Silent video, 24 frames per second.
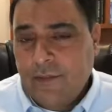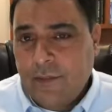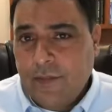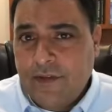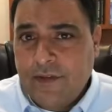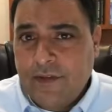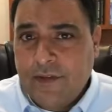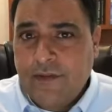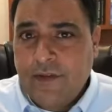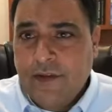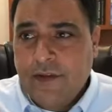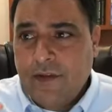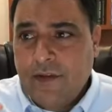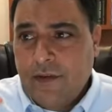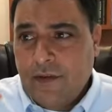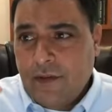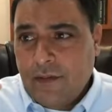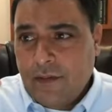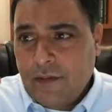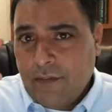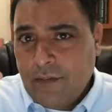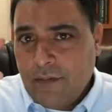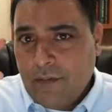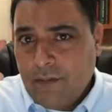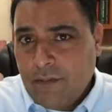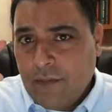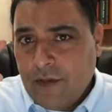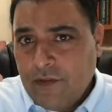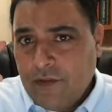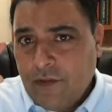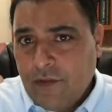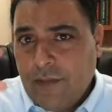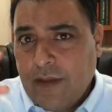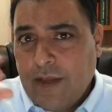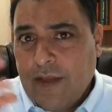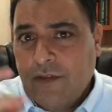specific to
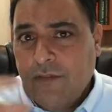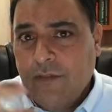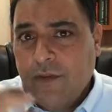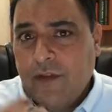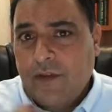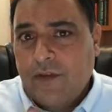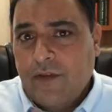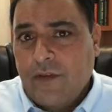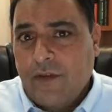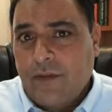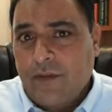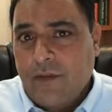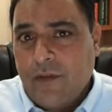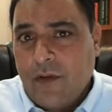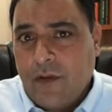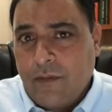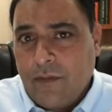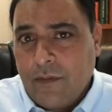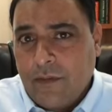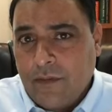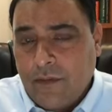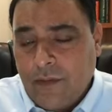muscle pathways that are involved